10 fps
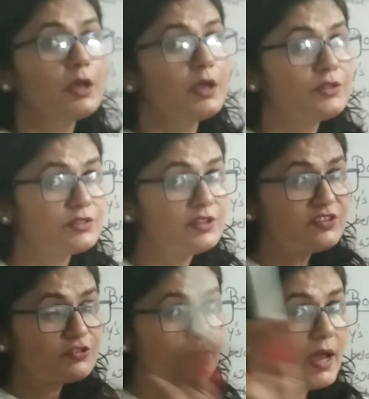In
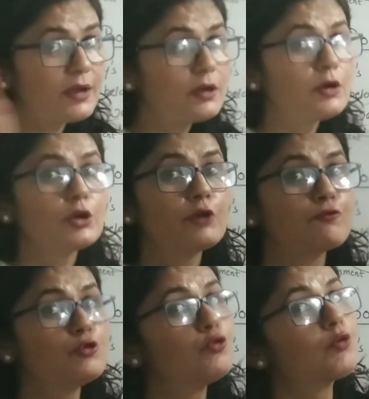this manner, if
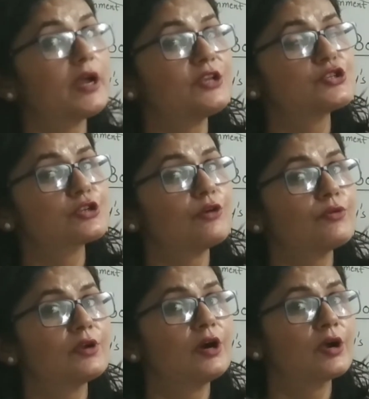you write
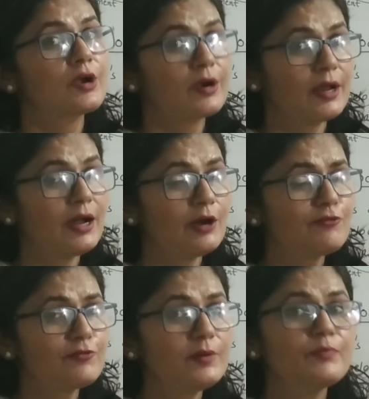down a graph,